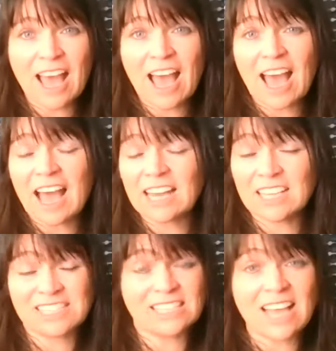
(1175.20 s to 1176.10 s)
And
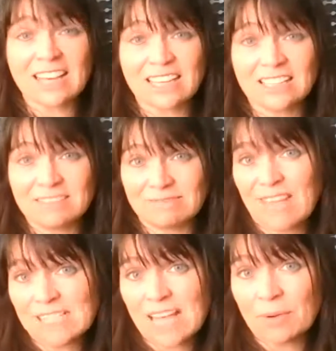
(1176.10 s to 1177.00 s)
sadly,
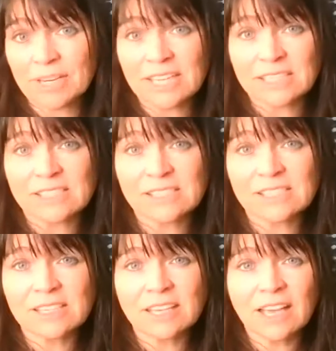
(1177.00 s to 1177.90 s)
that's how it
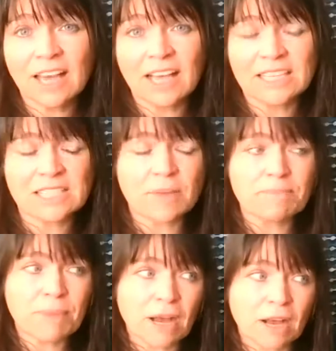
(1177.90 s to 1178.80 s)
is. It's like,
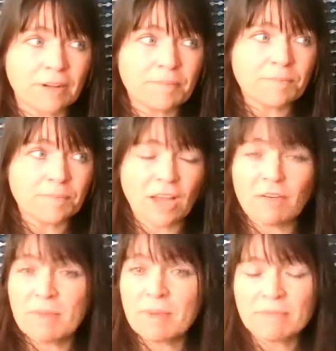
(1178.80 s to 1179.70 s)
but I
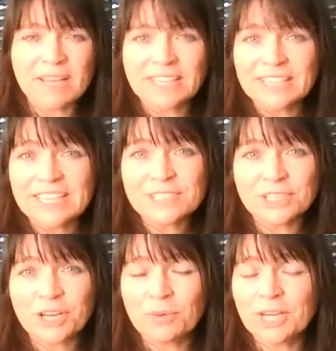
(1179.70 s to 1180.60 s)
remember many years
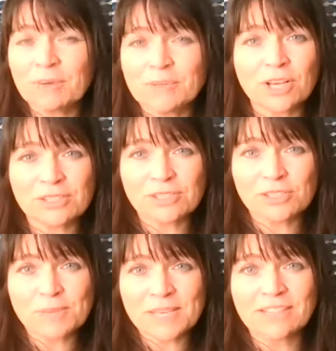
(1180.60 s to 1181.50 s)
ago when I was asked to
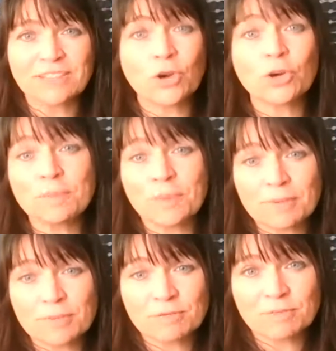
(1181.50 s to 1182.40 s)
speak at the
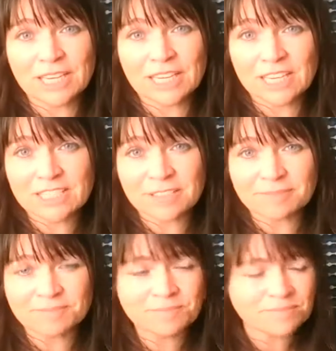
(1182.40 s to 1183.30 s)
Occupy movement in
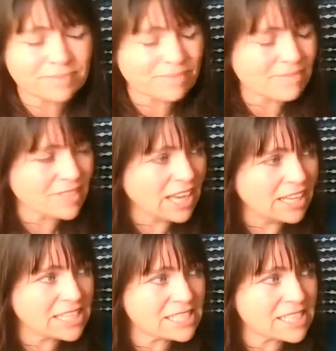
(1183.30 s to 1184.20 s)
London. And
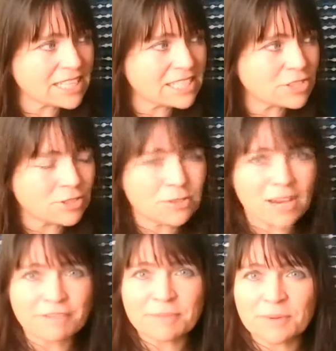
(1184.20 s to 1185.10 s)
I said to
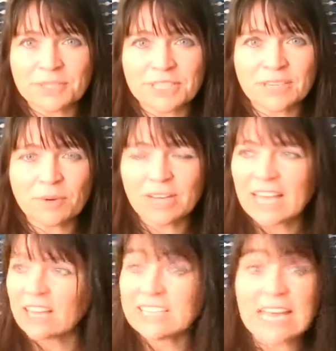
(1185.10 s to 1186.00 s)
everybody, well,
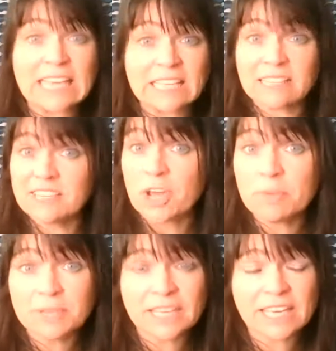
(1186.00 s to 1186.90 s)
hey, I take it that
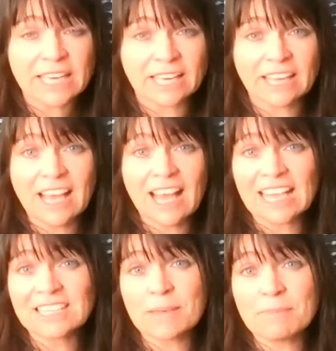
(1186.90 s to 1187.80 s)
nobody here
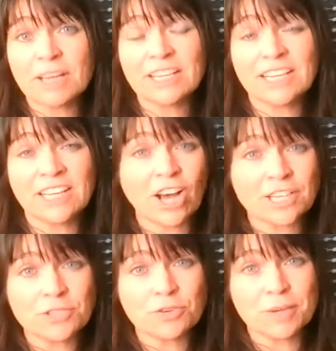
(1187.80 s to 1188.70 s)
has their money in a high
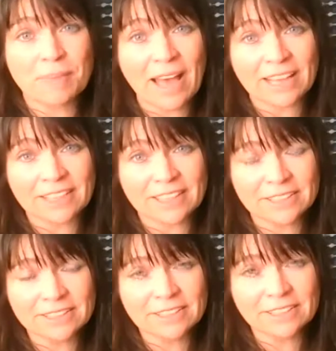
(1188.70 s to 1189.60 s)
street bank.
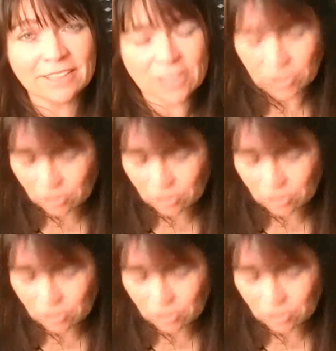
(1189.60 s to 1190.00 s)
And a lot